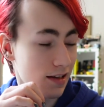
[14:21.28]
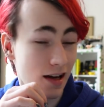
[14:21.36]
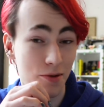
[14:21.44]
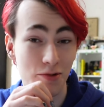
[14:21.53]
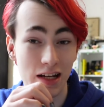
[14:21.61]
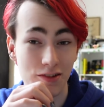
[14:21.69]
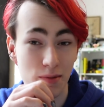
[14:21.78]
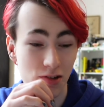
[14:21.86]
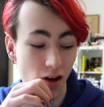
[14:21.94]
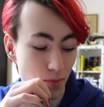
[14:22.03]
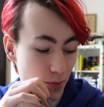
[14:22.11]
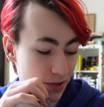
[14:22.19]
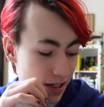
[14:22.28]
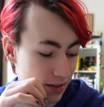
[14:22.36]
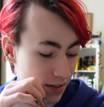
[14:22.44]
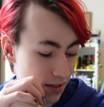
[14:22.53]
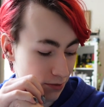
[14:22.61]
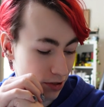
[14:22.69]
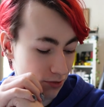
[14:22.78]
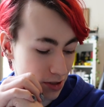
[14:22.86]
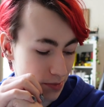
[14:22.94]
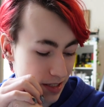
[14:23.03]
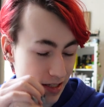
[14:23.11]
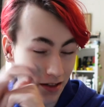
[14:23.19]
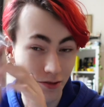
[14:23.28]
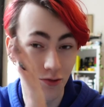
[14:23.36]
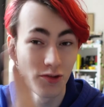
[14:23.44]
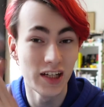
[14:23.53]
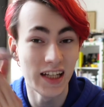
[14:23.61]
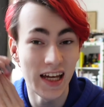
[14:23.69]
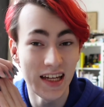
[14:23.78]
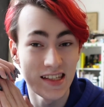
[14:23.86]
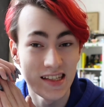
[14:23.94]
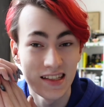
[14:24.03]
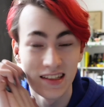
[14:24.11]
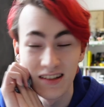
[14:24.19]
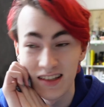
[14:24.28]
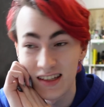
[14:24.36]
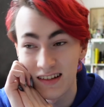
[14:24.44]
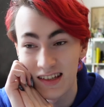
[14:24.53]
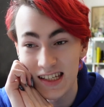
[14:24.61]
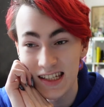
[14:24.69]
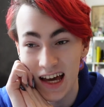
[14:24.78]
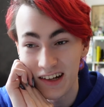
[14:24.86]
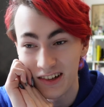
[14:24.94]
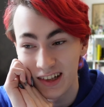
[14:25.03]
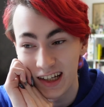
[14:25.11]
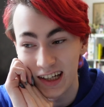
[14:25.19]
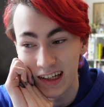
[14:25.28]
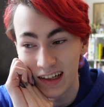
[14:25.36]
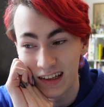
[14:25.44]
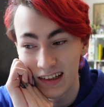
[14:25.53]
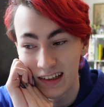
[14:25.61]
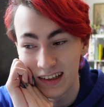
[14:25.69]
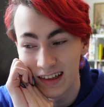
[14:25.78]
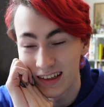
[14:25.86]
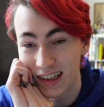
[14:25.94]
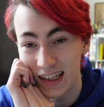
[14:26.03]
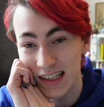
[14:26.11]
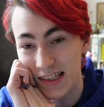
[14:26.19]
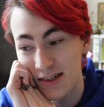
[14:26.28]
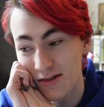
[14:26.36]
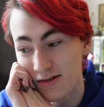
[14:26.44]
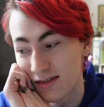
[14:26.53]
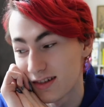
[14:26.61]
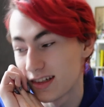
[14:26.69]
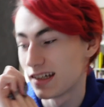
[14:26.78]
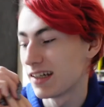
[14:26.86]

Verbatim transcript: I'm ready for my shop update, which will be in three days on, on Saturday that soon